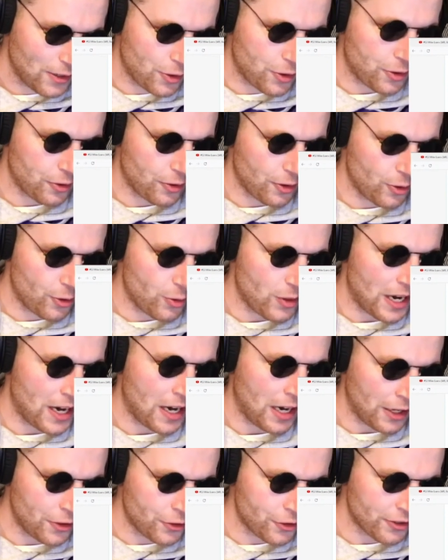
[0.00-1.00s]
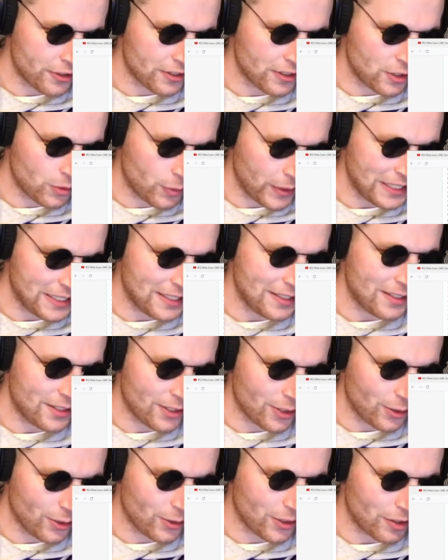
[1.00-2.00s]
through
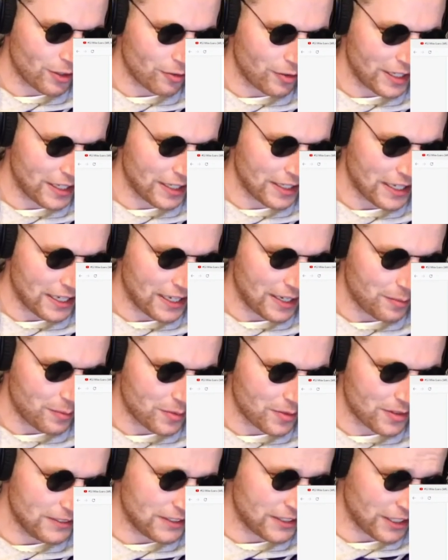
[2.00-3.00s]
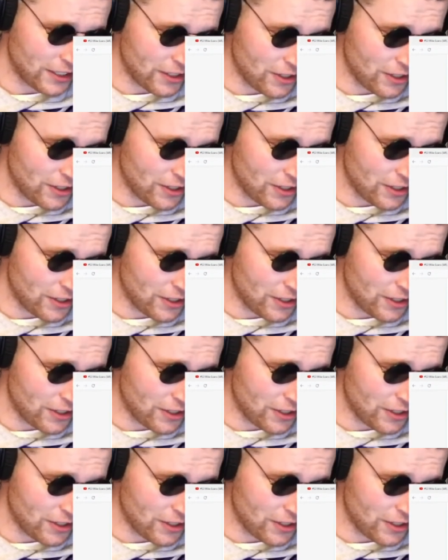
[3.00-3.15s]
122 career games to